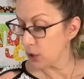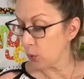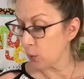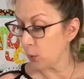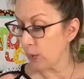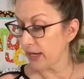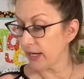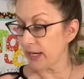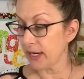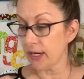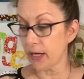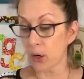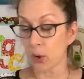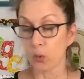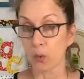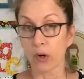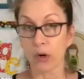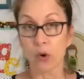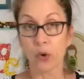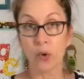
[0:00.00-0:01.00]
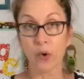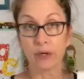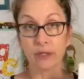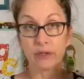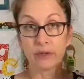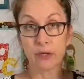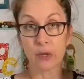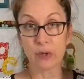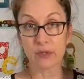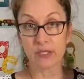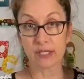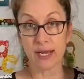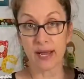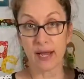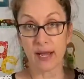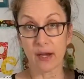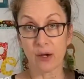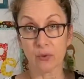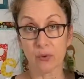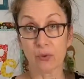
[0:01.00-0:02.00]
We recorded those
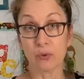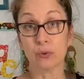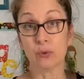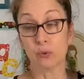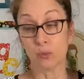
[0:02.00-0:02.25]
down.